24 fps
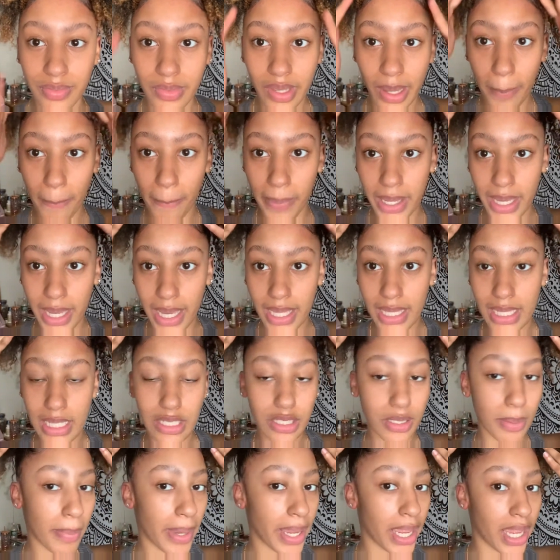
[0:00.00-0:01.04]
But yeah, these are
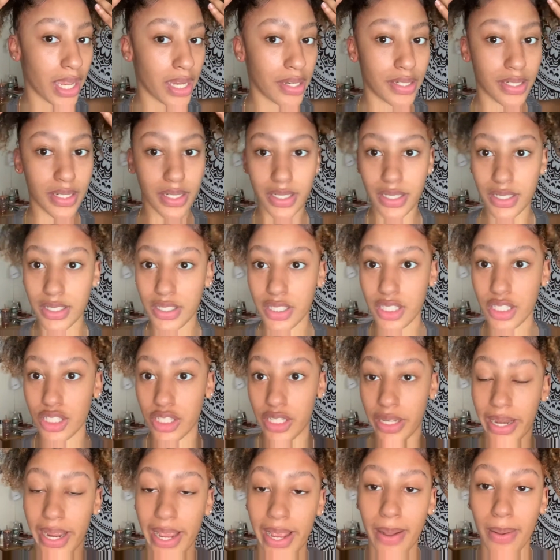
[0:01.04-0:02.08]
my edges. So
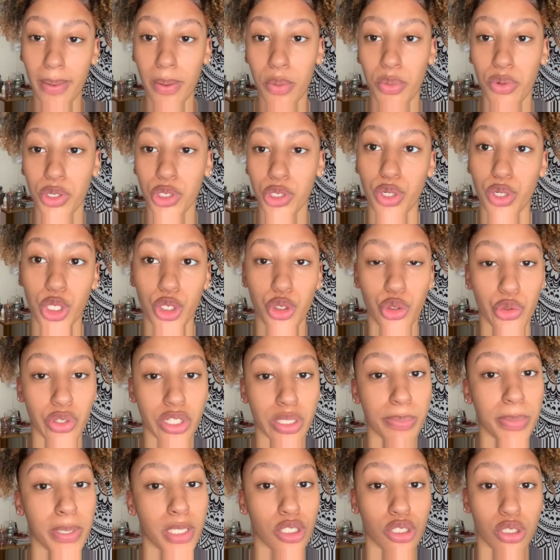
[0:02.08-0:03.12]
now what to do is
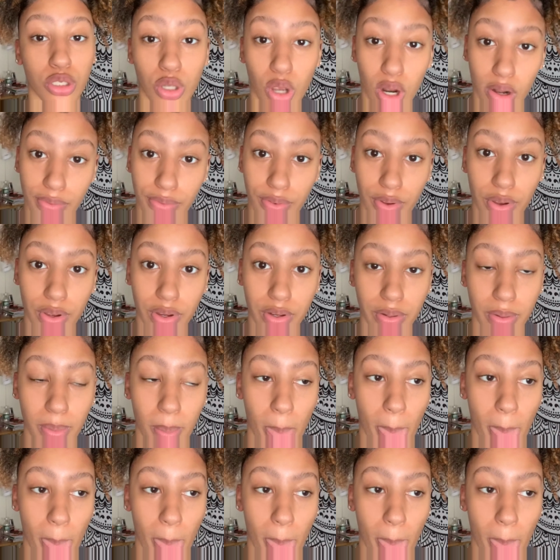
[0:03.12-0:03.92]
put a scarf on